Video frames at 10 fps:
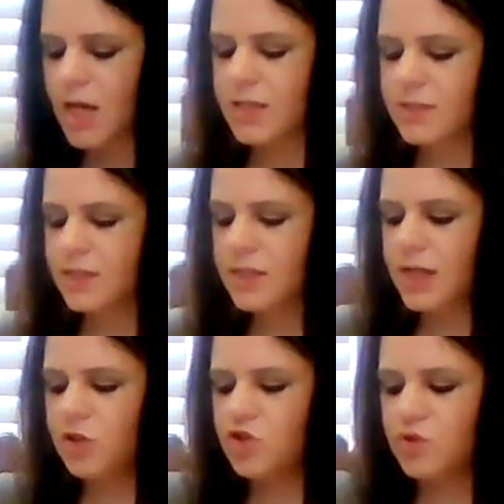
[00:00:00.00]
Because didn't
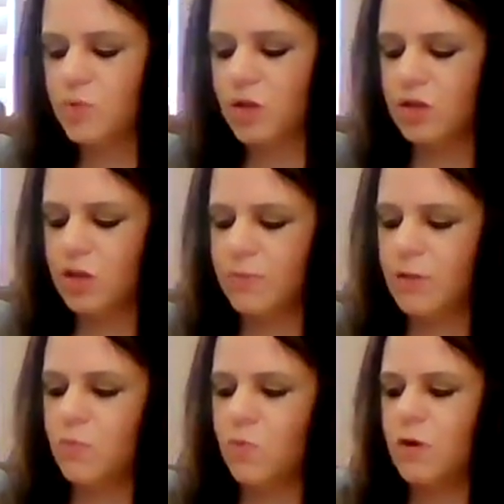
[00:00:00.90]
I do a little
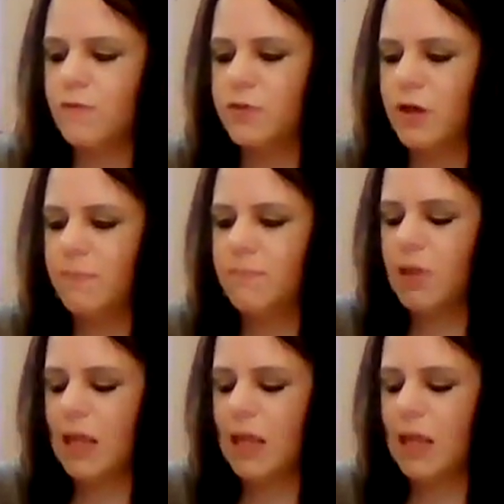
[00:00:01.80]
bit more of that